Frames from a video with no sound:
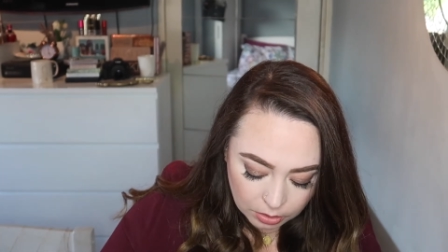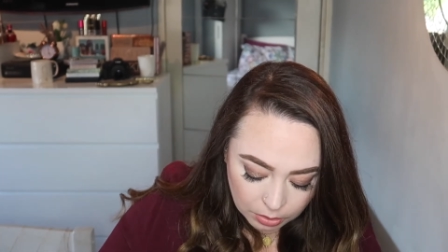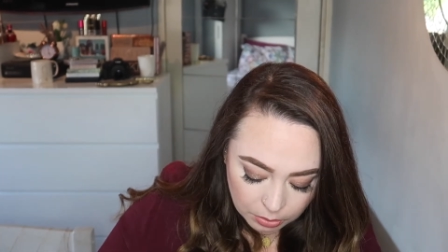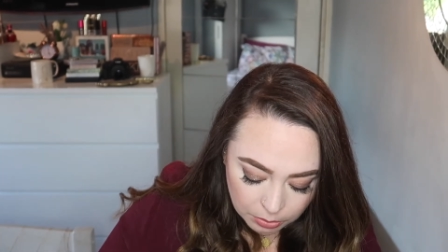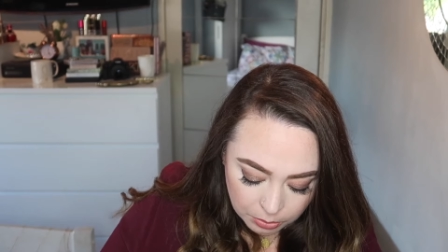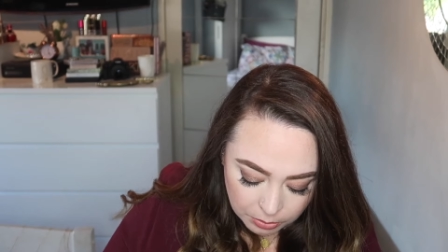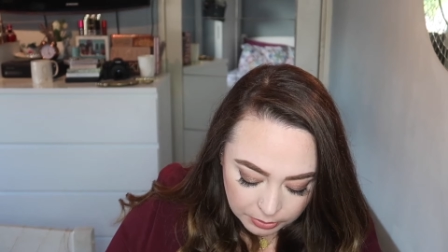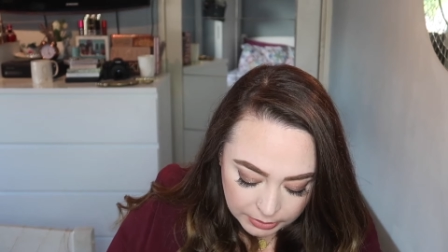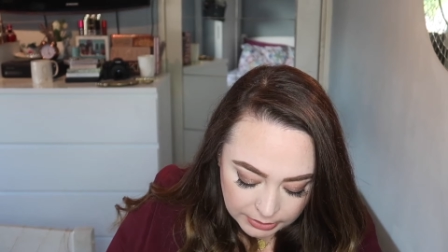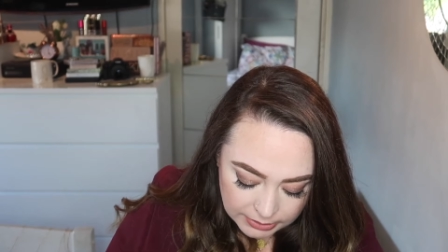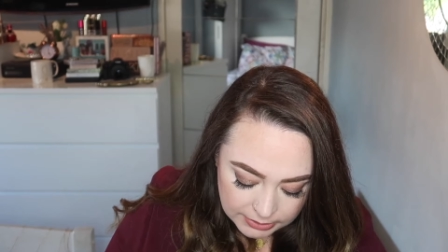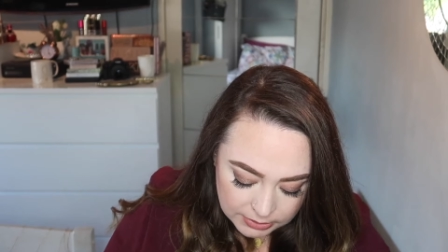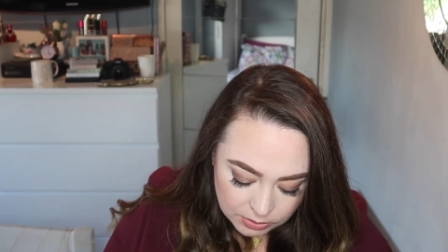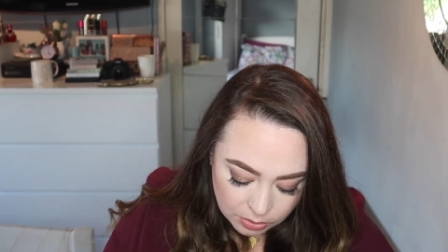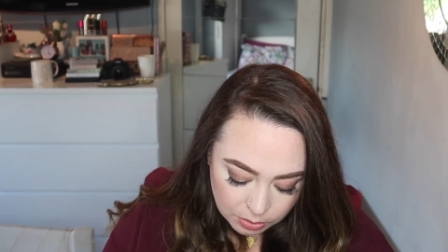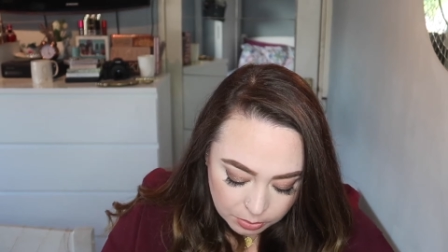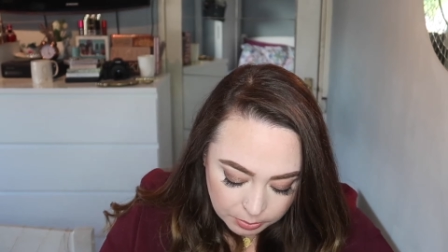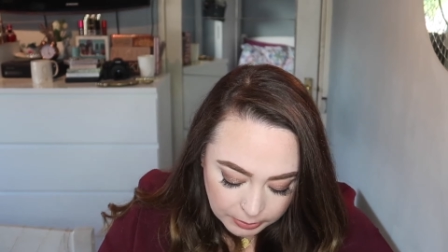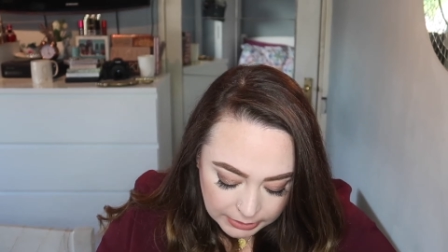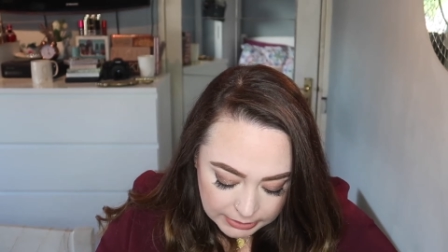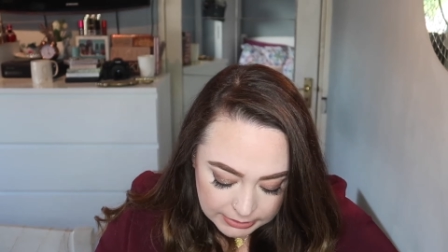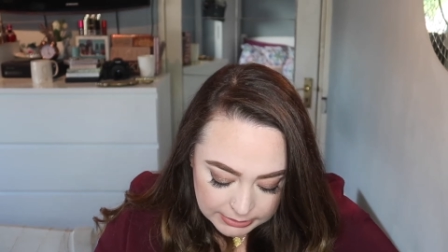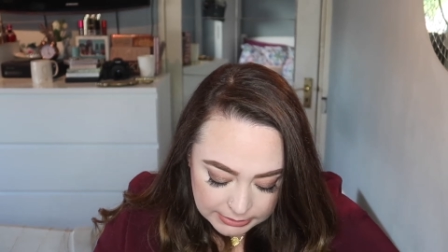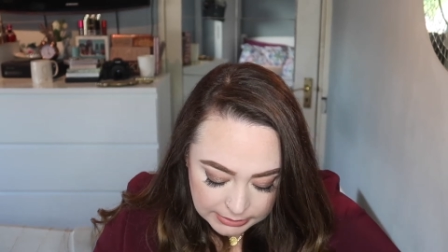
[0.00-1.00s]
Oh, these
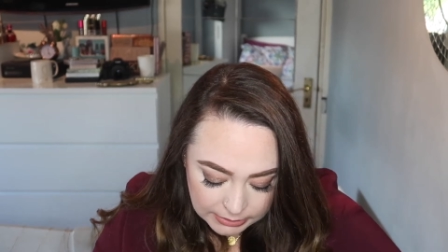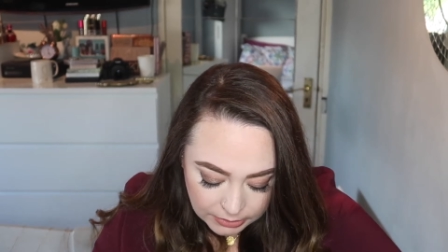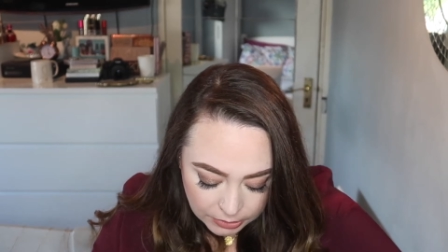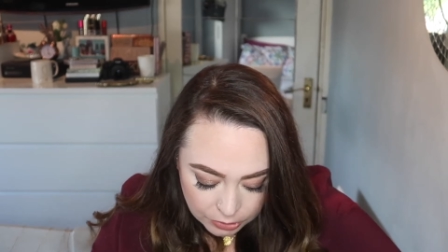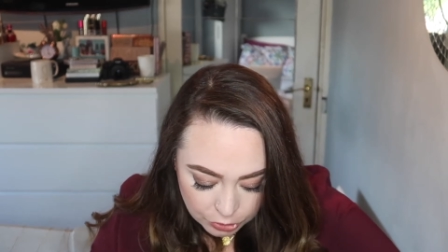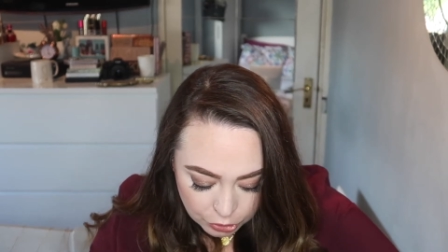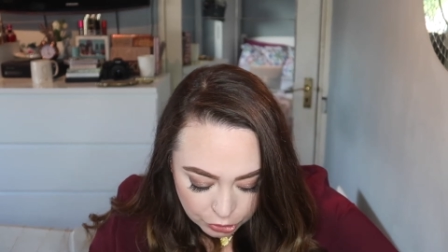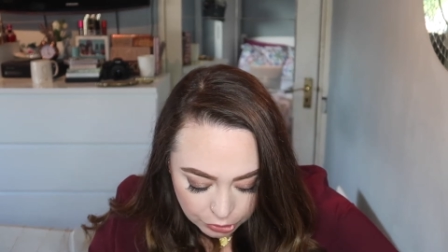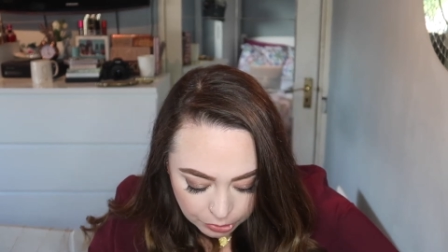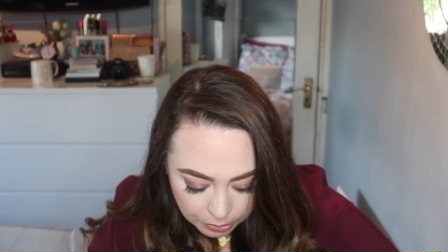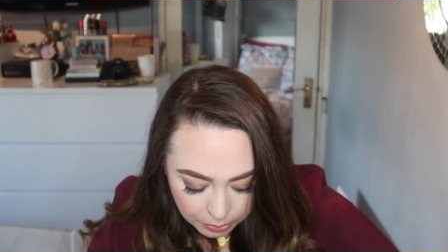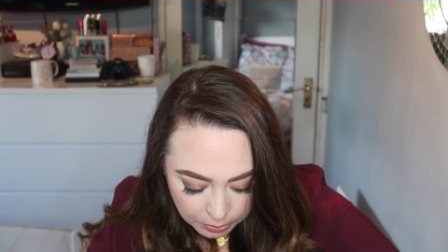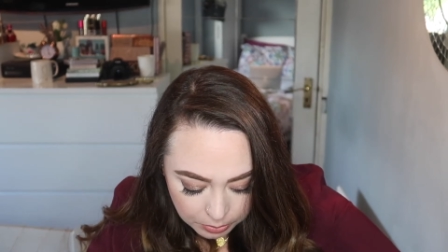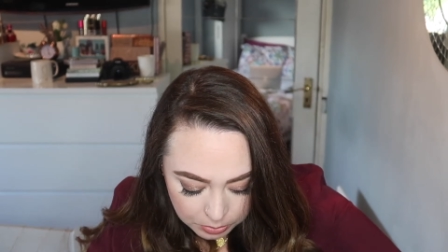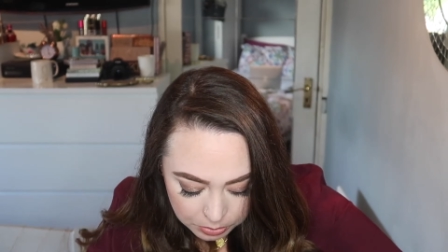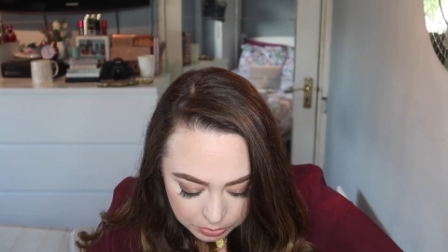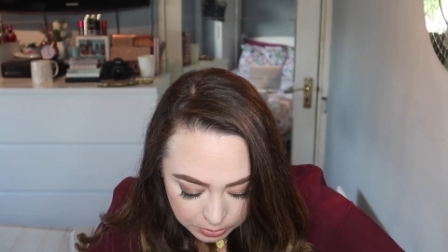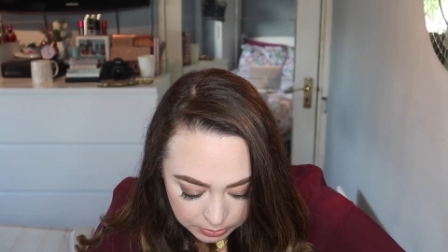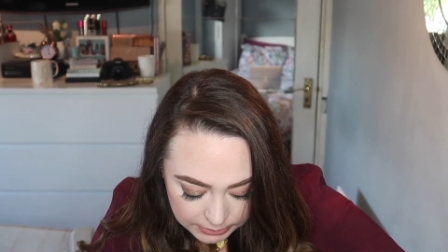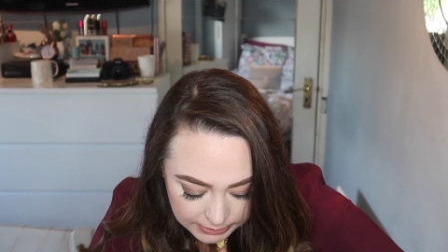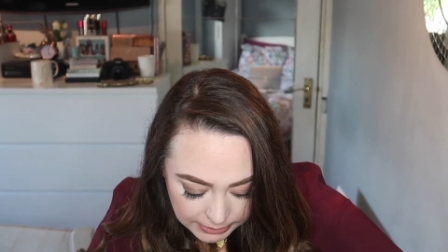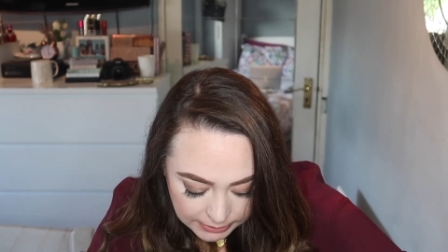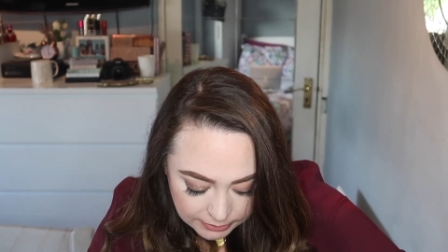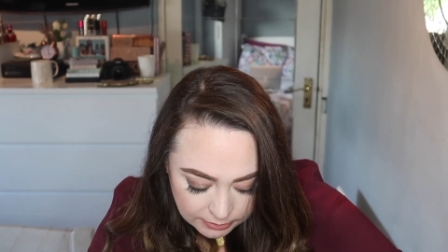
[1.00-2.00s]
come as like a duo,
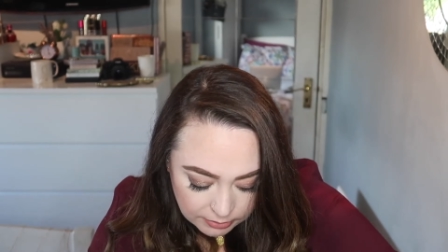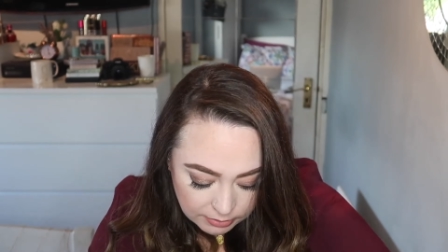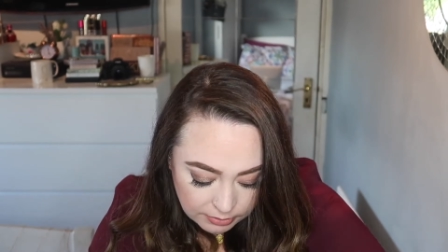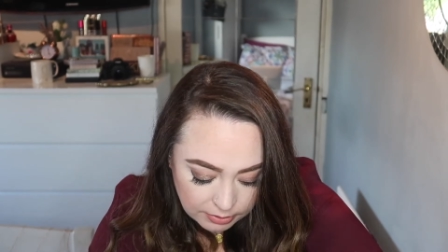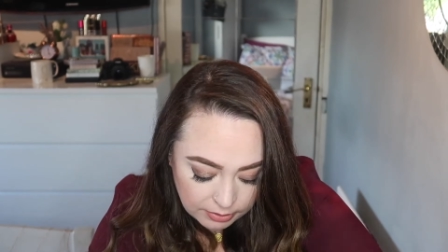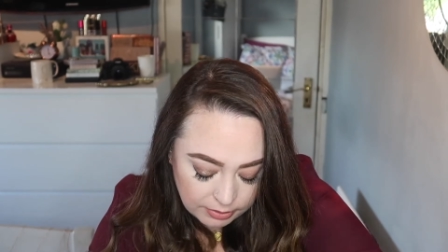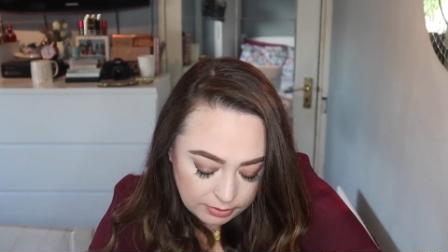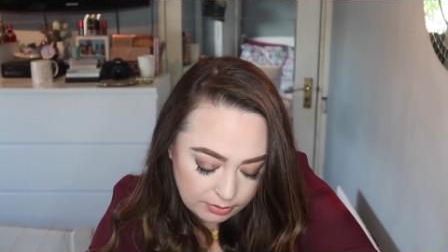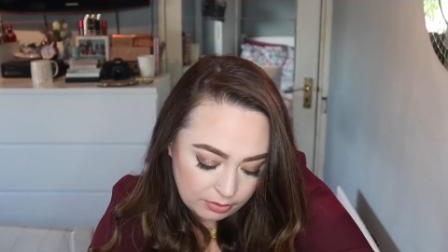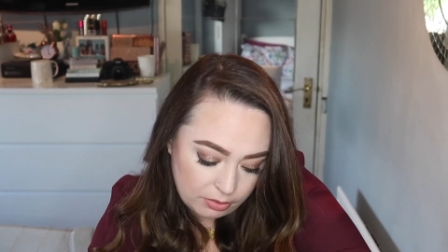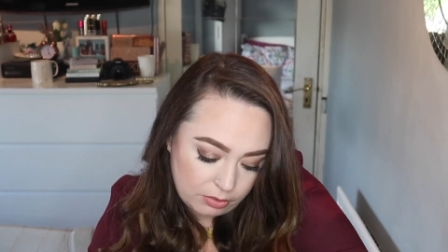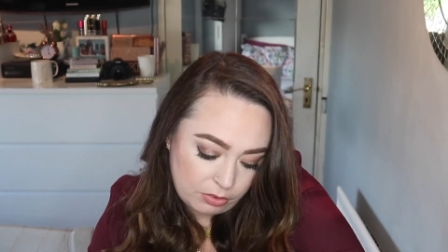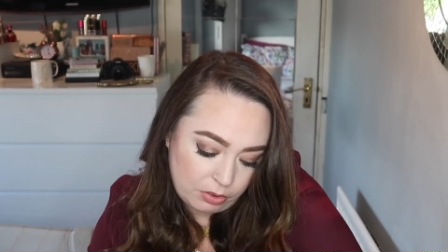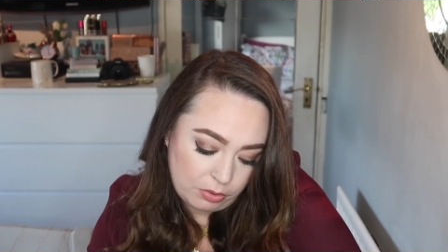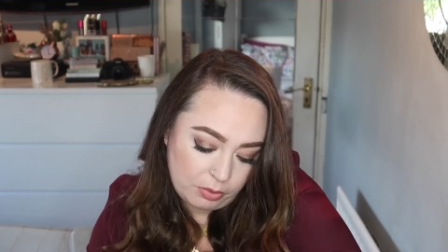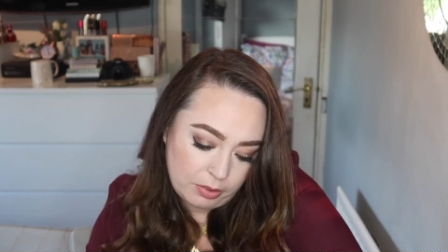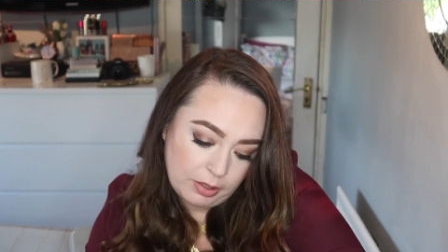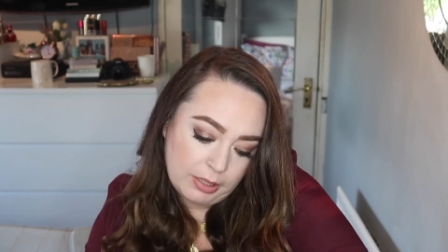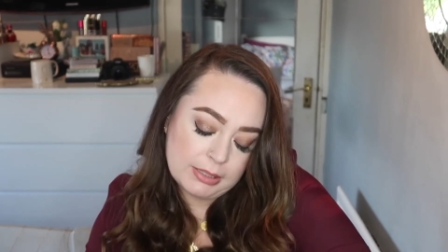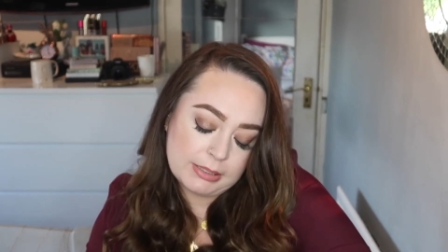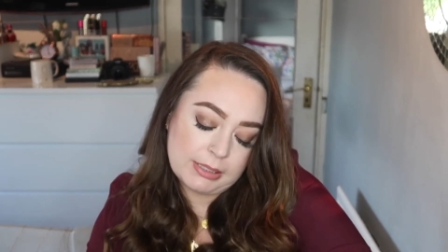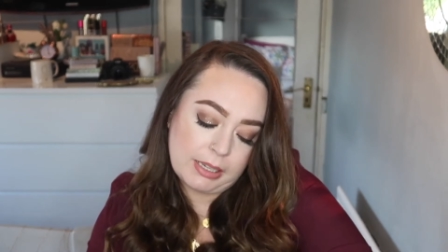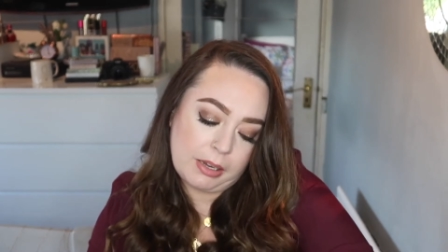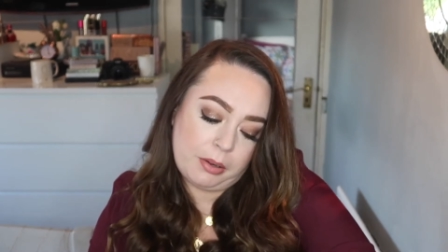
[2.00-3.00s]
so I'll take the two of
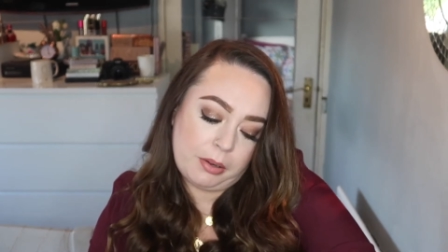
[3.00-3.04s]
these